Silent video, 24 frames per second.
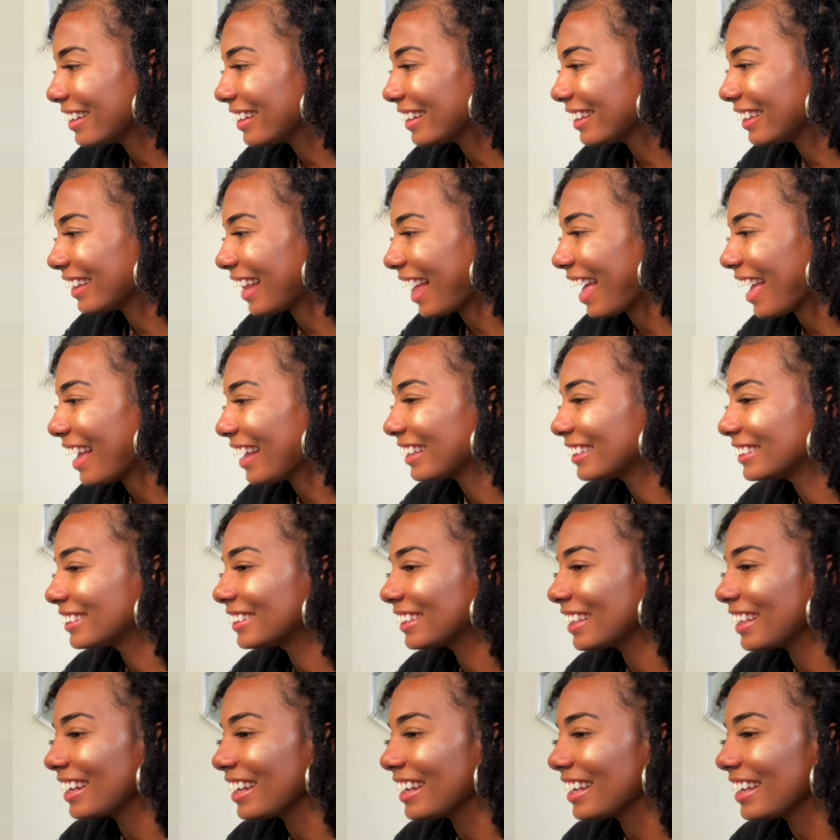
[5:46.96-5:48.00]
like,
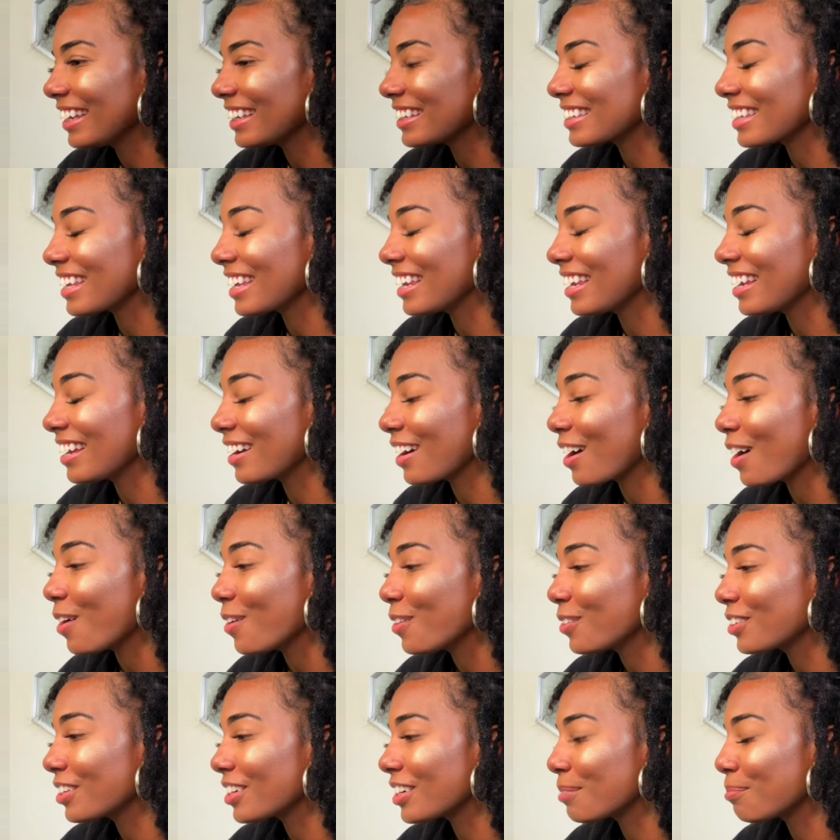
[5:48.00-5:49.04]
sitting, it's getting
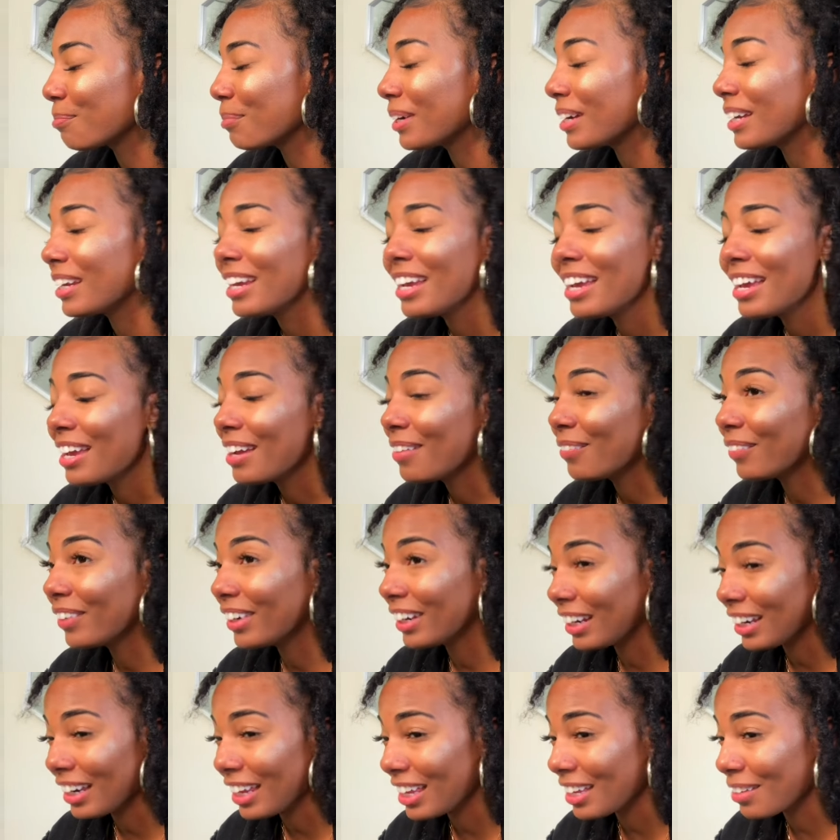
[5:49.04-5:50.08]
colder, but
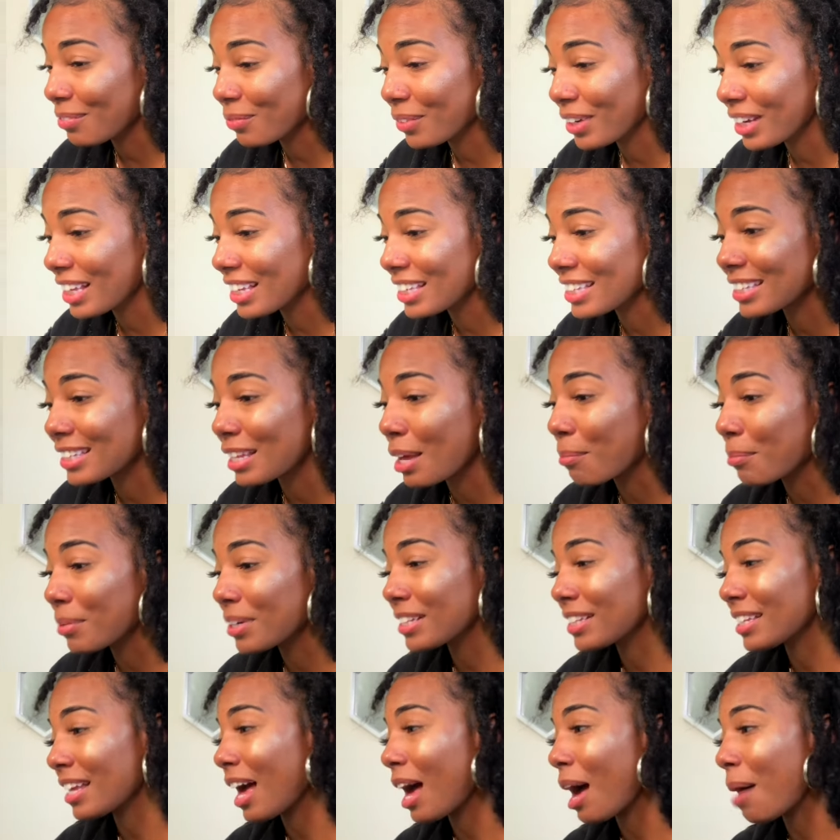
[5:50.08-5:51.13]
when it's
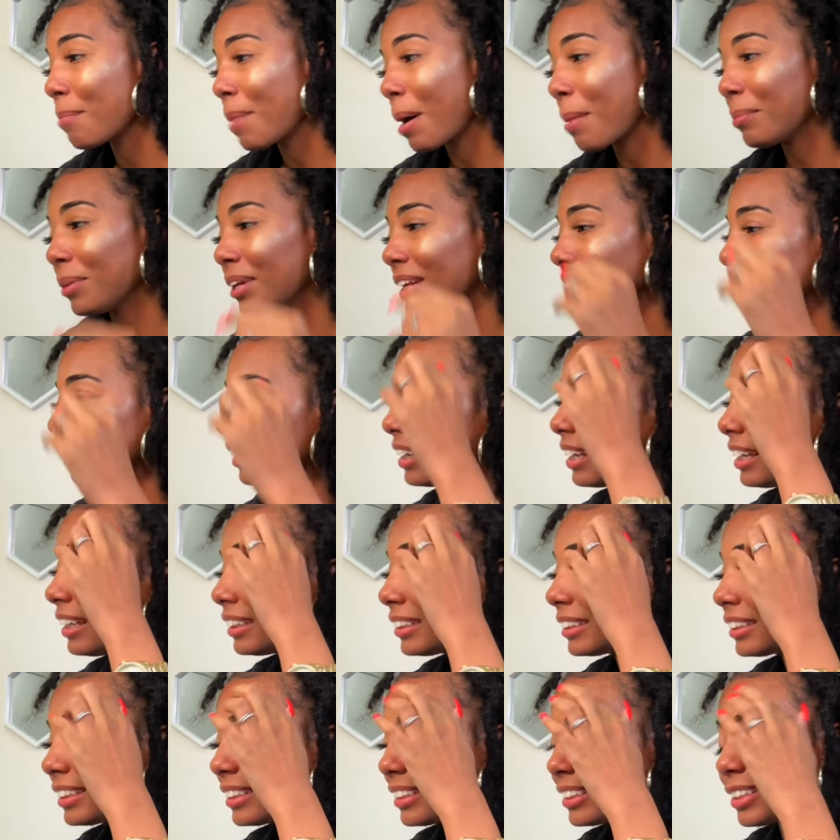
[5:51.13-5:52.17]
summertime, I'm in
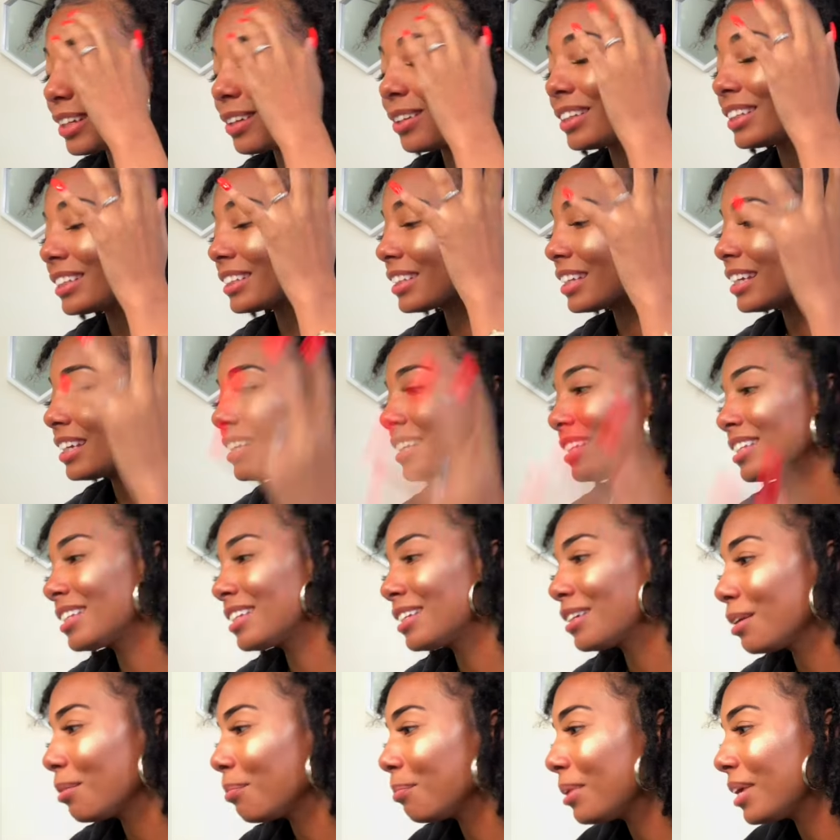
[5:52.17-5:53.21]
Atlanta, so the sun
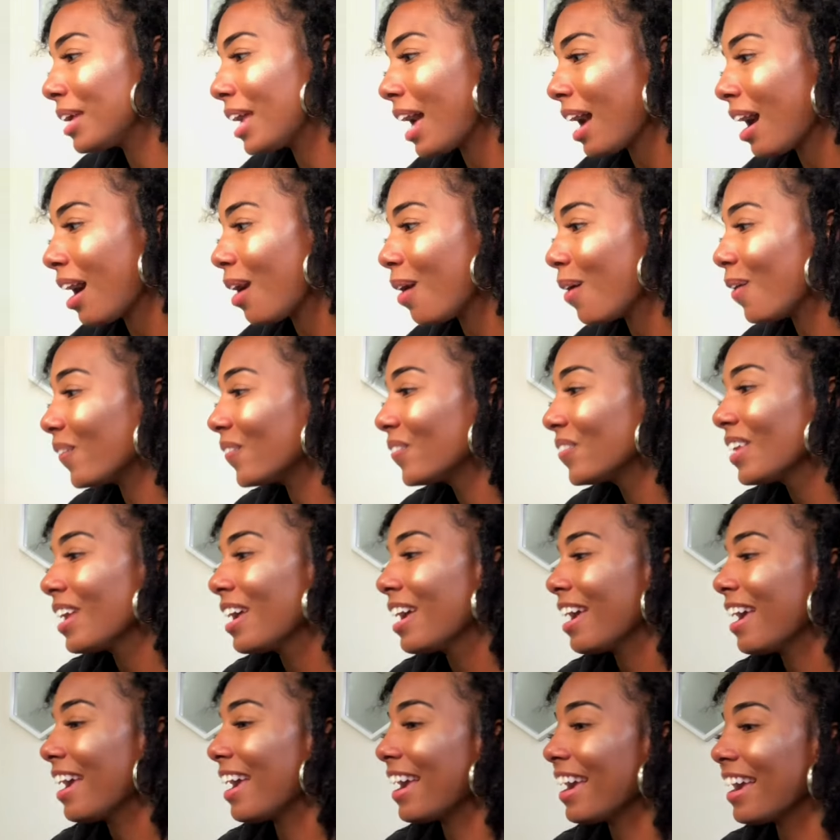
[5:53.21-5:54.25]
still be out,
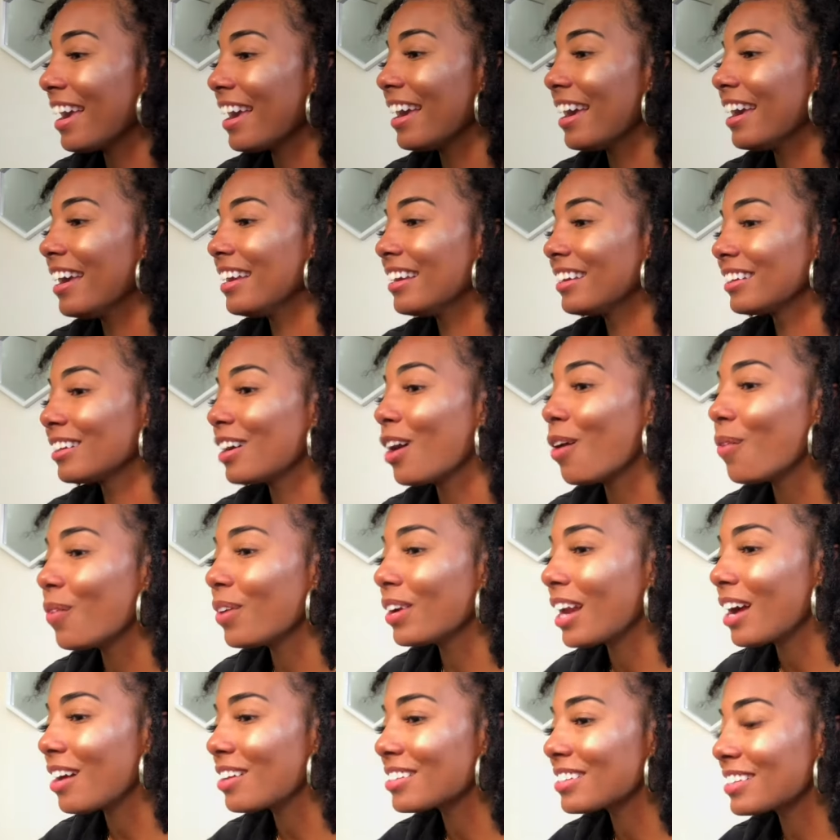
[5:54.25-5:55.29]
and going
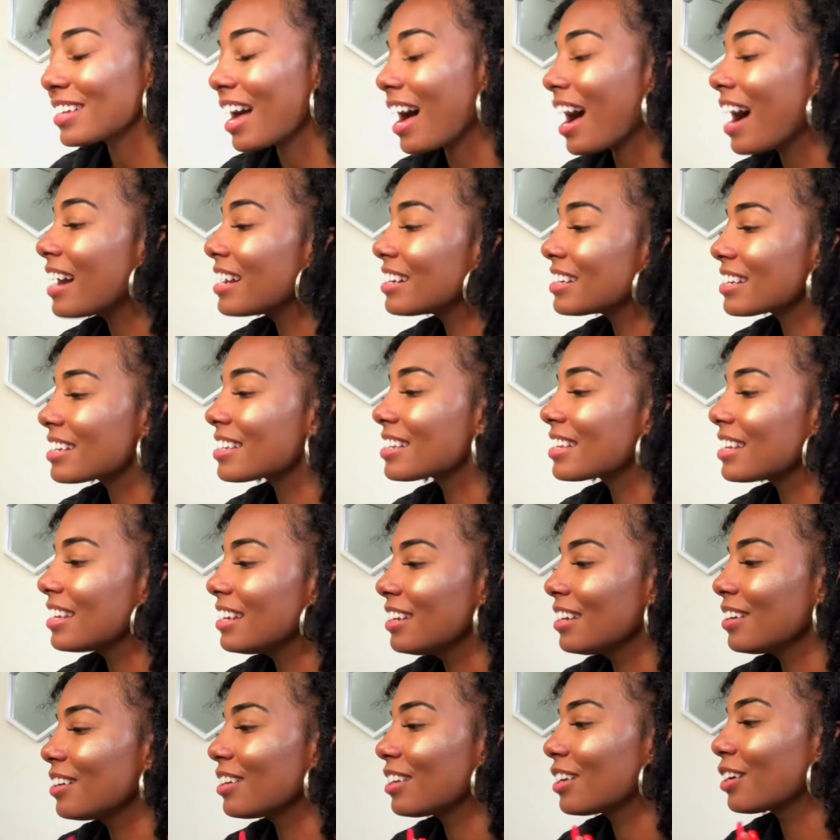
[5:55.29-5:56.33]
outside, just
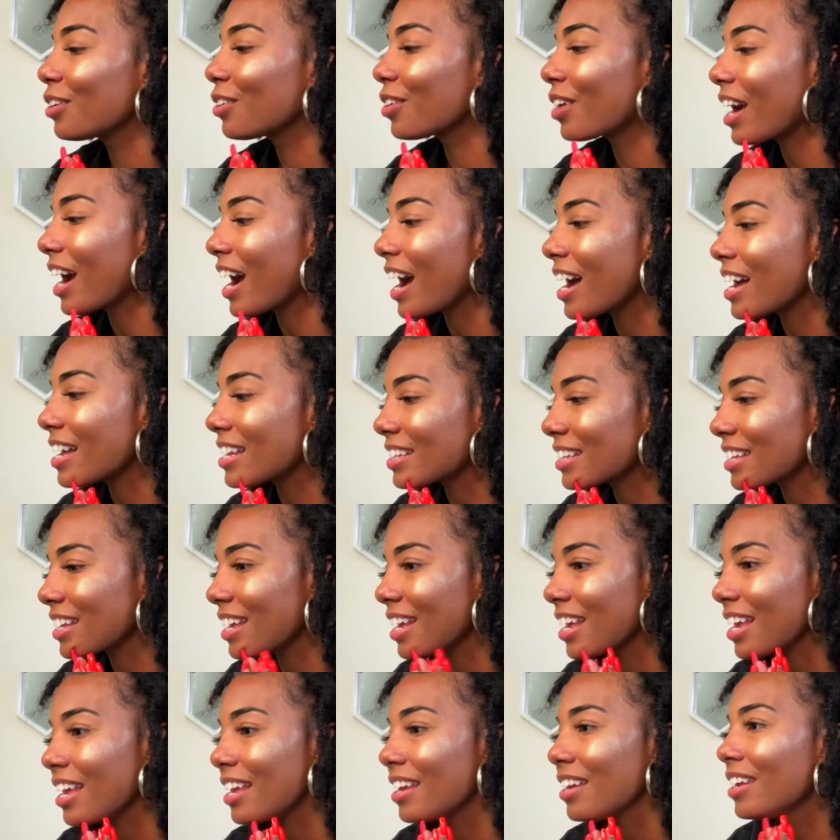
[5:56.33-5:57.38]
sitting on the grass
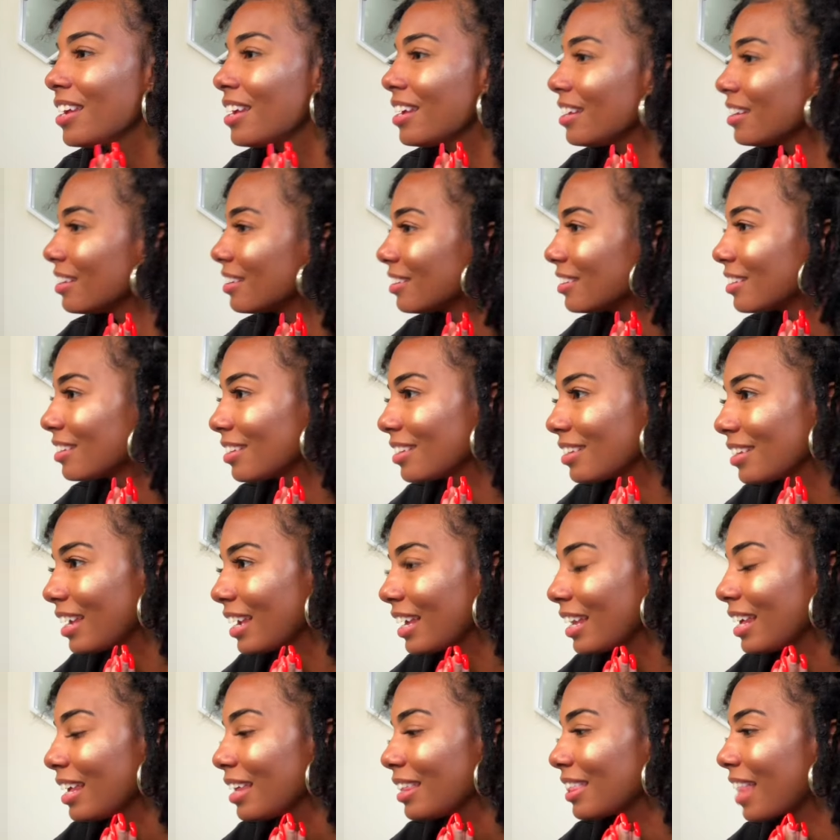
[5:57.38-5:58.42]
and
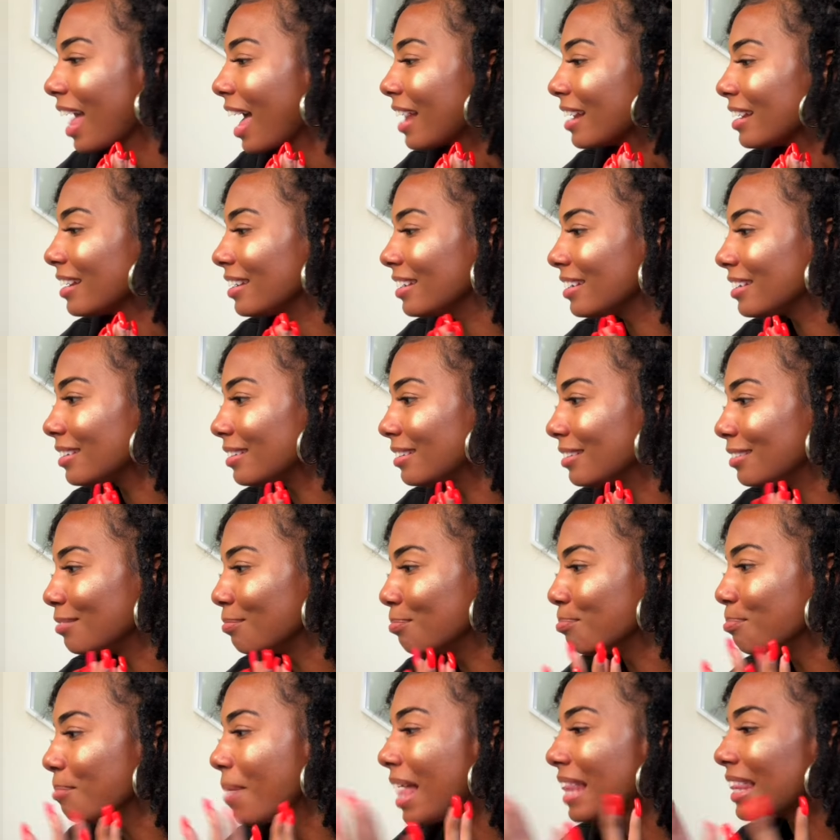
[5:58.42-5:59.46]
getting that
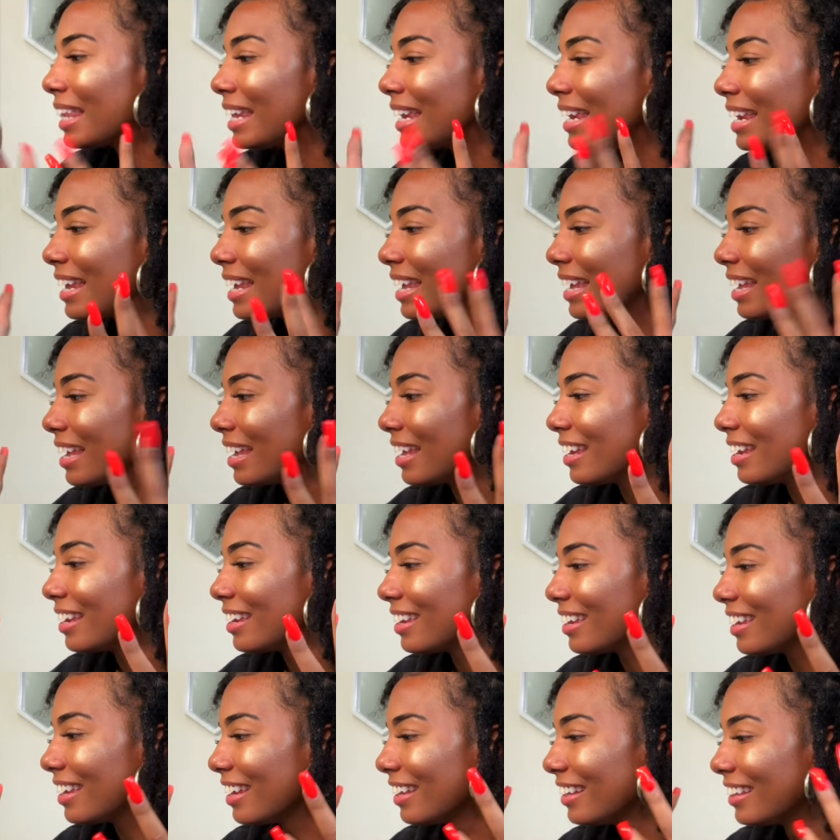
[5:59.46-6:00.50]
melanin,
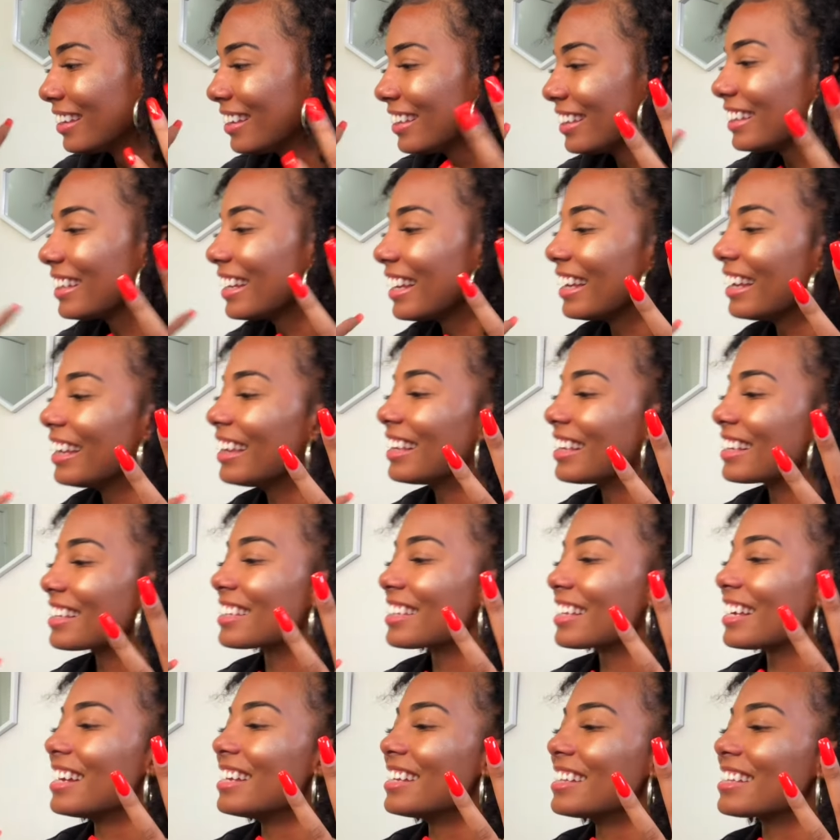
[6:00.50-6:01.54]
getting the
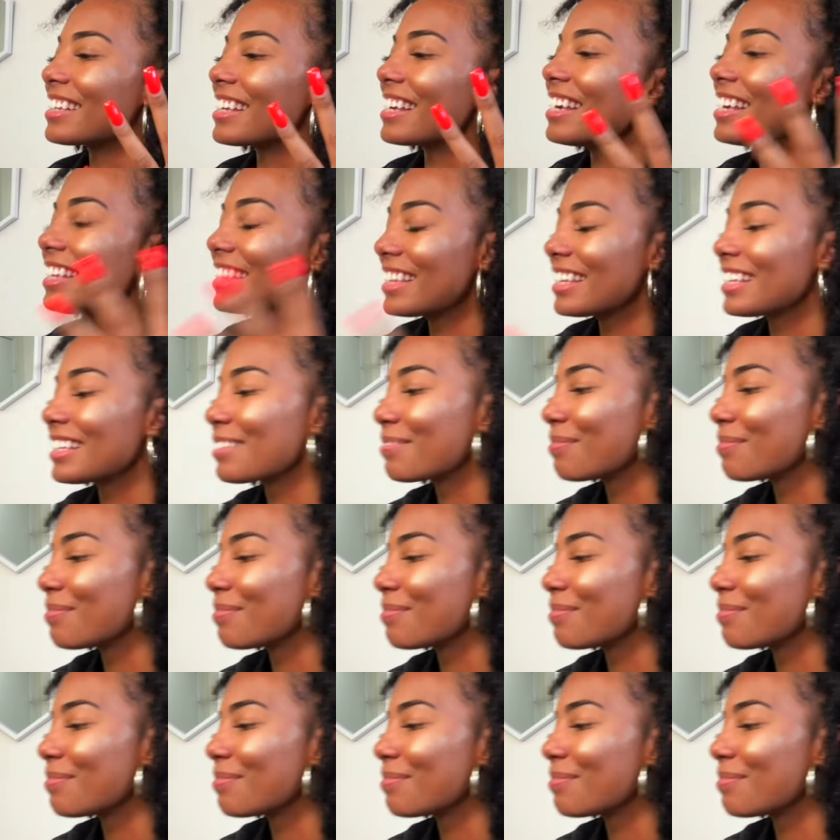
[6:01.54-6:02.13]
sun to hit this